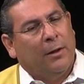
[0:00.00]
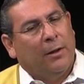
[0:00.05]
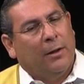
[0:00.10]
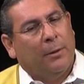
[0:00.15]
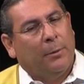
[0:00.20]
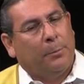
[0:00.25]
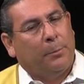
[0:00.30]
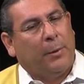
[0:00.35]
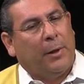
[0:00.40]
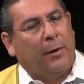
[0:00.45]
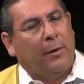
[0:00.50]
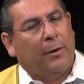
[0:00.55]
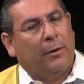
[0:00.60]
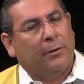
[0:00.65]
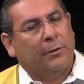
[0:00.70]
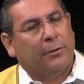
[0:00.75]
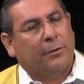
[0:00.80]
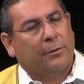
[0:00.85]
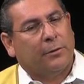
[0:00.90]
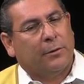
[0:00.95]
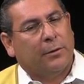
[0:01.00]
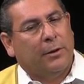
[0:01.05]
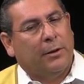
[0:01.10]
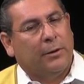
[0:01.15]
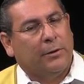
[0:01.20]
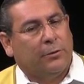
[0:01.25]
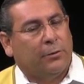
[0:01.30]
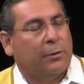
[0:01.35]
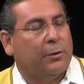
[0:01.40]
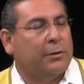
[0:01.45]
uh, powwows
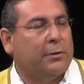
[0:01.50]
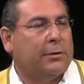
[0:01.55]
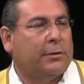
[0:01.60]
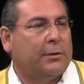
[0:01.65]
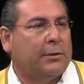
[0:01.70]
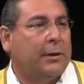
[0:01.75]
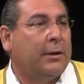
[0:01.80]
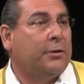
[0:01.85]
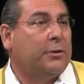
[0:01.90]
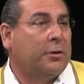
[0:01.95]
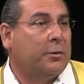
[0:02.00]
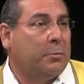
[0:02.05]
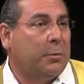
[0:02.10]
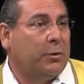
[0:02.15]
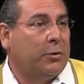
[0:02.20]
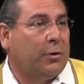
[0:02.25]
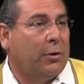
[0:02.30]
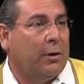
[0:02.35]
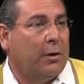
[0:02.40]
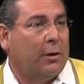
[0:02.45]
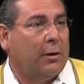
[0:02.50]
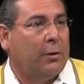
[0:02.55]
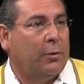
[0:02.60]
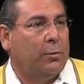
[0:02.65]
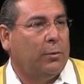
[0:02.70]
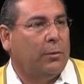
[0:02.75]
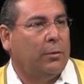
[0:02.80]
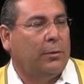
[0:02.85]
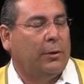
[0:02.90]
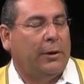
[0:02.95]
uh, sort, such as Pechanga
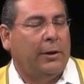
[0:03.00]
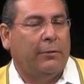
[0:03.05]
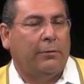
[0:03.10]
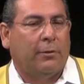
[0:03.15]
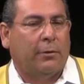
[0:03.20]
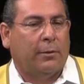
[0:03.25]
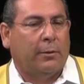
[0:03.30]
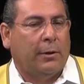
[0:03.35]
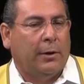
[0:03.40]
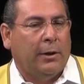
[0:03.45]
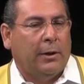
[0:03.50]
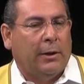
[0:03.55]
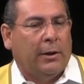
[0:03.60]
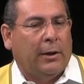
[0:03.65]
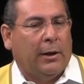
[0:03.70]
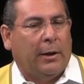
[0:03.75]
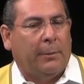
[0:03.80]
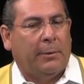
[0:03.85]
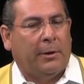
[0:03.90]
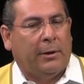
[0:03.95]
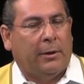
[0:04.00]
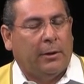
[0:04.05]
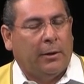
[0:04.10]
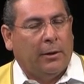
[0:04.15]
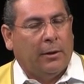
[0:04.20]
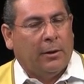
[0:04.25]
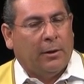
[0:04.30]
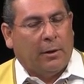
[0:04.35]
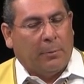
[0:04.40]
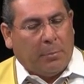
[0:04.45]
will even, I mean,
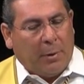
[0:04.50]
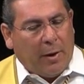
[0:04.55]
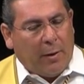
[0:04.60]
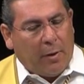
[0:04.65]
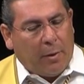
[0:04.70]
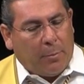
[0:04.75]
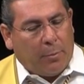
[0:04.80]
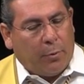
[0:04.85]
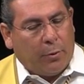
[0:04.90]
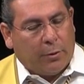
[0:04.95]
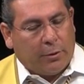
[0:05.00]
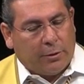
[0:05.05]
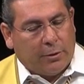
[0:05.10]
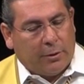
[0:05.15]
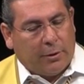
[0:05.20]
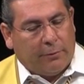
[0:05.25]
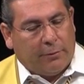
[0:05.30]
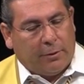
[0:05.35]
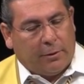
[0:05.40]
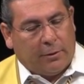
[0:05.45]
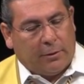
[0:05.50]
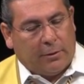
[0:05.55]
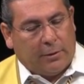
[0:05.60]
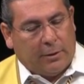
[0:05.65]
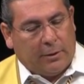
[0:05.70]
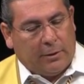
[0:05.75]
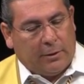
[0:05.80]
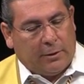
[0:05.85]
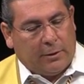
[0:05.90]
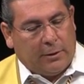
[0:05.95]
the powwow portion of it is,
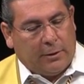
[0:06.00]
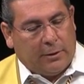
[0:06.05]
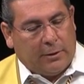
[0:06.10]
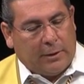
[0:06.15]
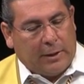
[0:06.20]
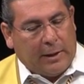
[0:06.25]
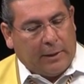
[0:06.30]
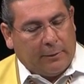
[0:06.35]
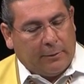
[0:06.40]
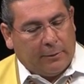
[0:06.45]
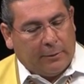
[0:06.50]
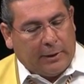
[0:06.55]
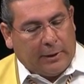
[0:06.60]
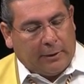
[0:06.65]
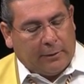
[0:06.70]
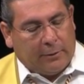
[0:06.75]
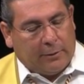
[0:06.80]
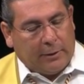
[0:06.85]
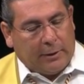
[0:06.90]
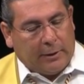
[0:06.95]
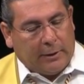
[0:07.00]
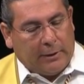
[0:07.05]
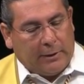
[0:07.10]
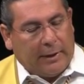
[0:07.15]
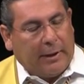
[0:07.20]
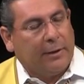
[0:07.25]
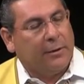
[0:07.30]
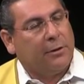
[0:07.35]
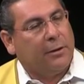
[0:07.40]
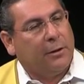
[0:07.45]
is, is that, that uh,
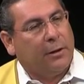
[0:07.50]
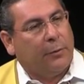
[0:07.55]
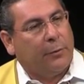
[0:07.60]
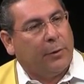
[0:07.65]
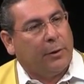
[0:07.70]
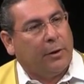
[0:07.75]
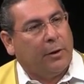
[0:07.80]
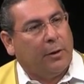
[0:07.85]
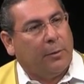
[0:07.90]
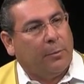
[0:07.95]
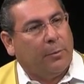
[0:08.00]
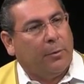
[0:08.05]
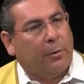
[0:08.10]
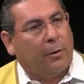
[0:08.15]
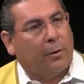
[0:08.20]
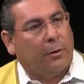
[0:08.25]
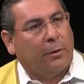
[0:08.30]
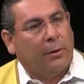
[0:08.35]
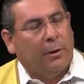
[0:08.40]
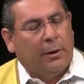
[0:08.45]
dancing, that regalia part.